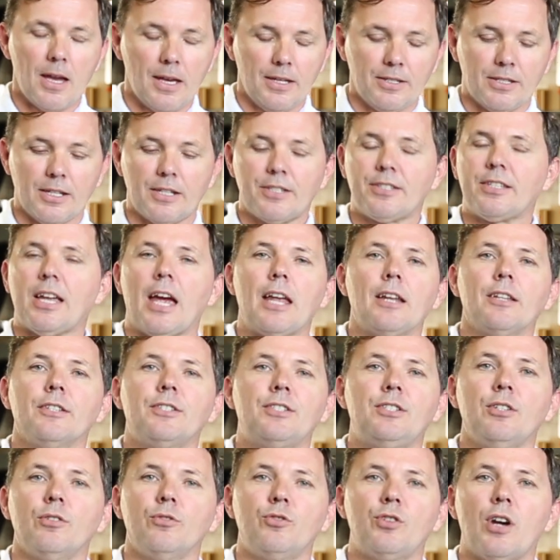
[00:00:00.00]
is it a stainless
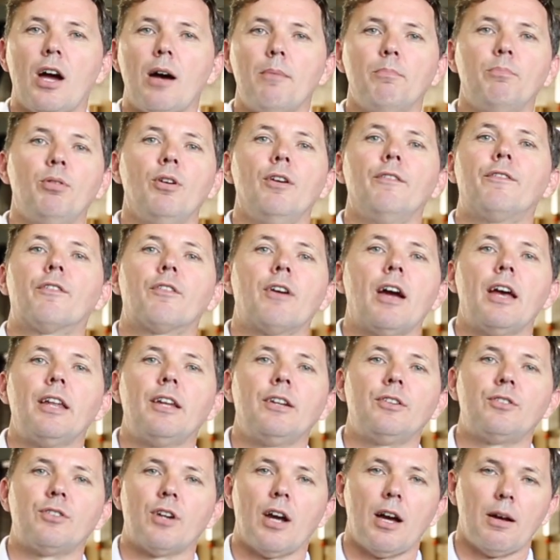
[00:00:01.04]
steel drum,
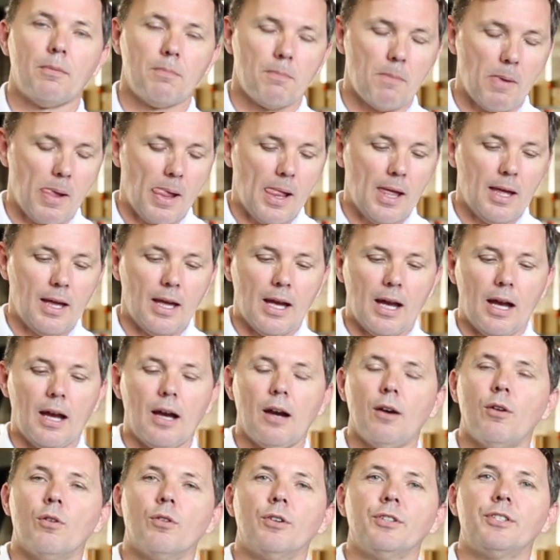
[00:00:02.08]
perforated drum,
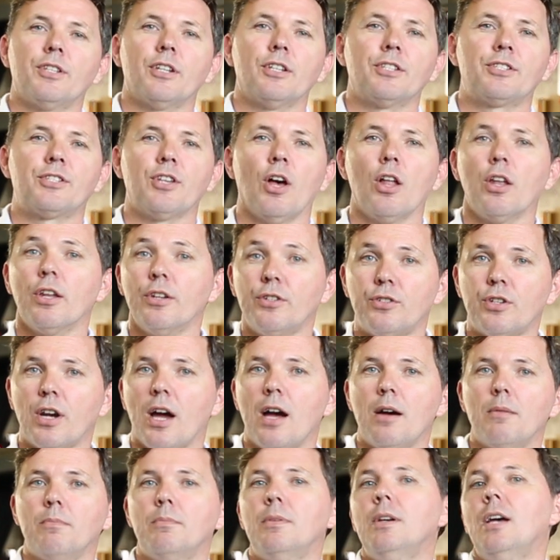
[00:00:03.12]
or is it a solid
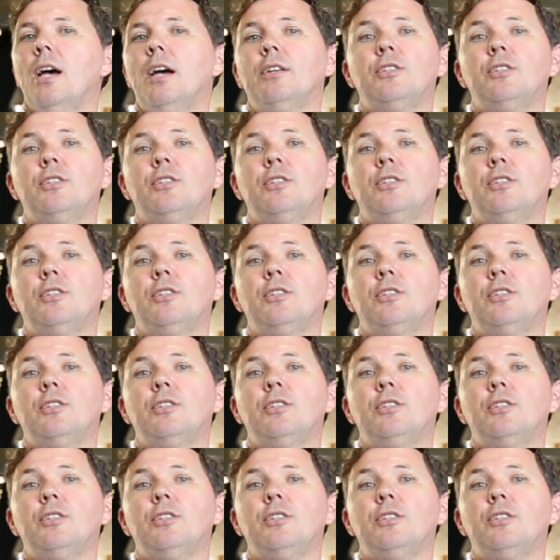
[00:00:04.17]
drum?